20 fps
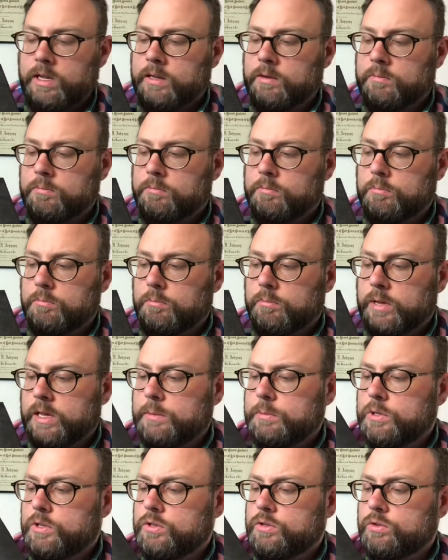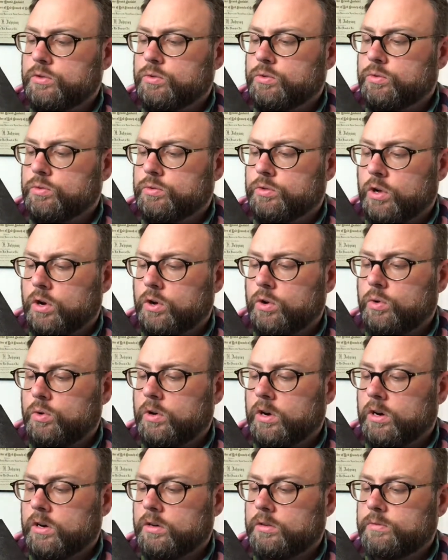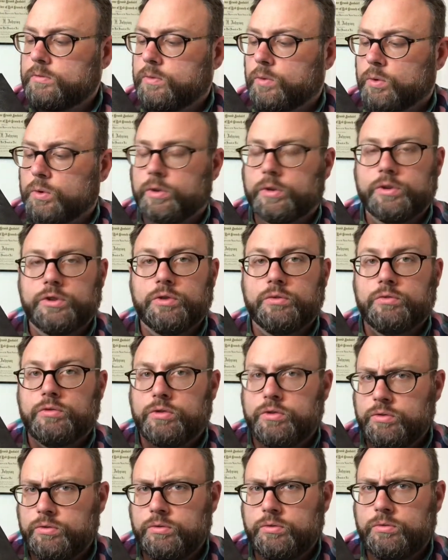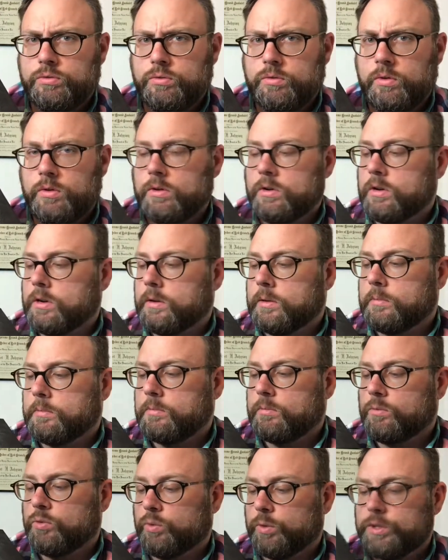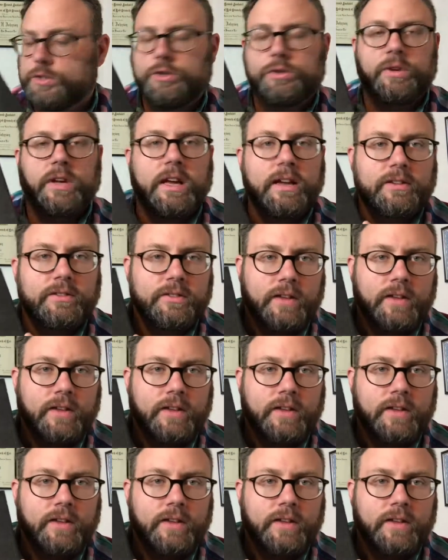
and maybe you know of or you knew um, Richard A.